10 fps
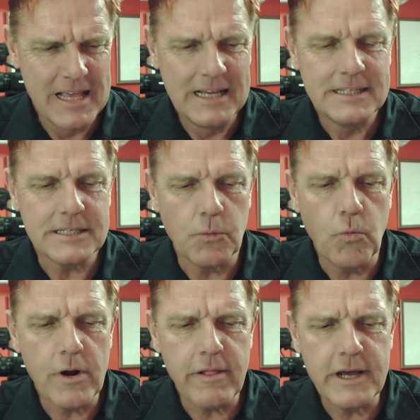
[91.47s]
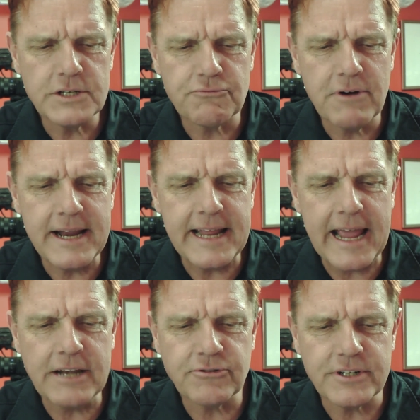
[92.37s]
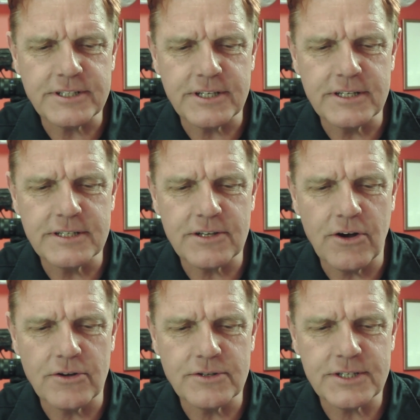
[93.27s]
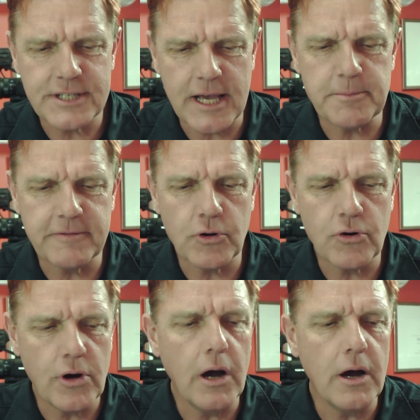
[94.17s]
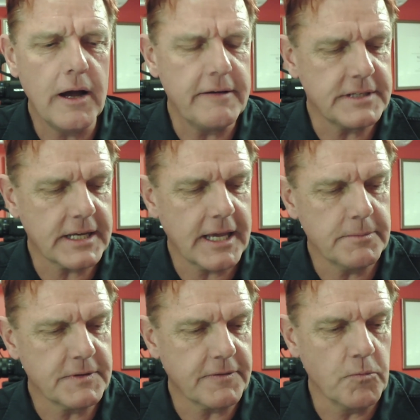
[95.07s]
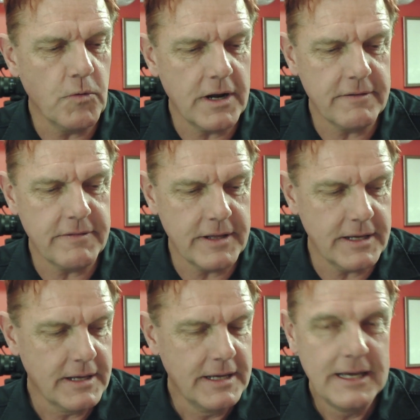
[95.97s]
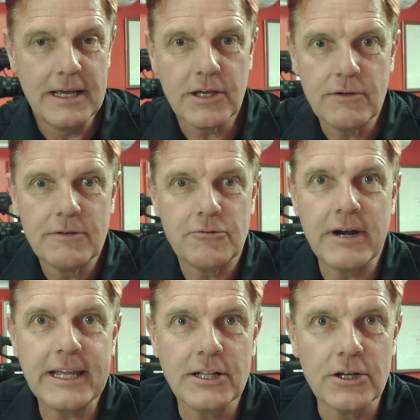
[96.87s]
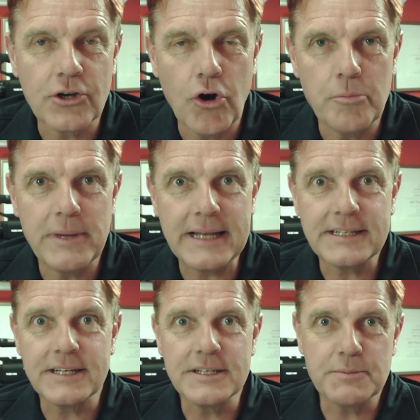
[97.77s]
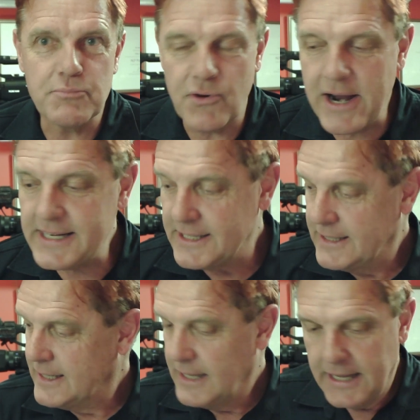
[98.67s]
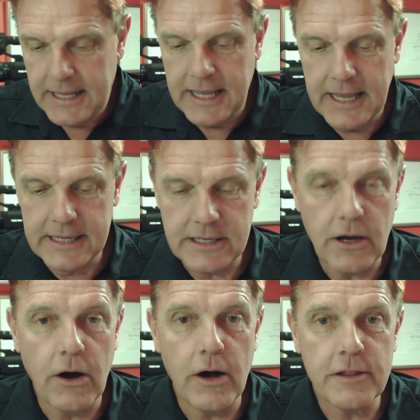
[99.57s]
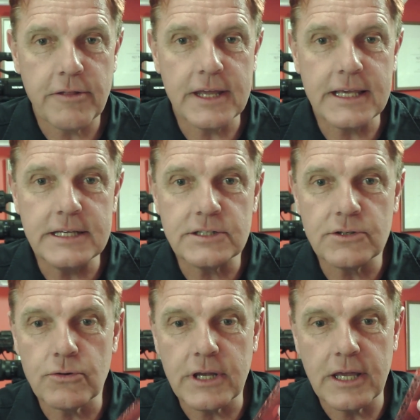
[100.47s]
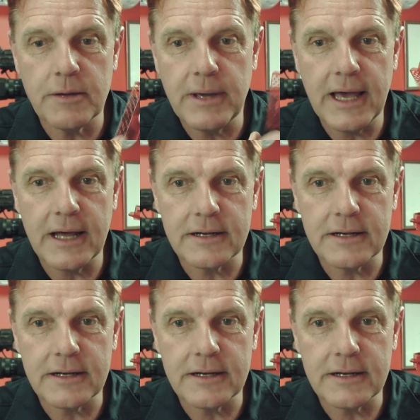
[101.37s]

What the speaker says: So what are those red entrances on some of your hives? It comes from one of the regular commenters, Brett, and I think he's talking about